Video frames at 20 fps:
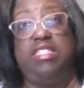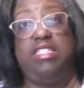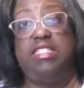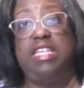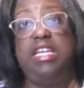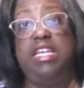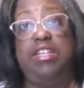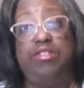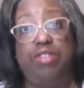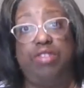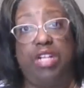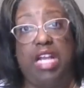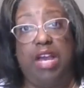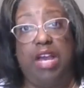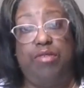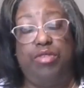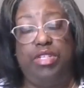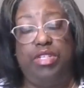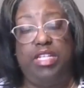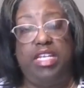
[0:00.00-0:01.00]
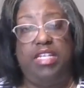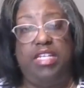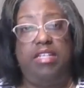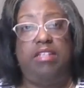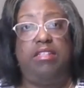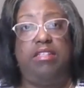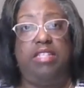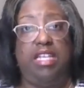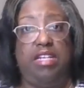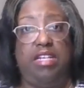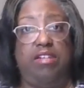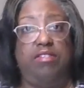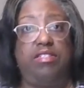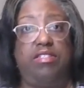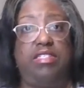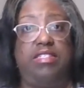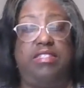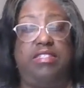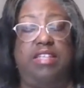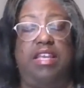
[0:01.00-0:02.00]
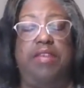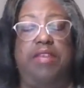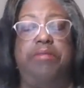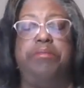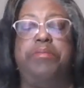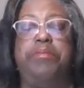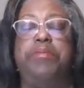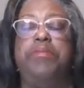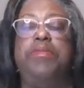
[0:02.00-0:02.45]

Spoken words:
sacred, I would dare to say.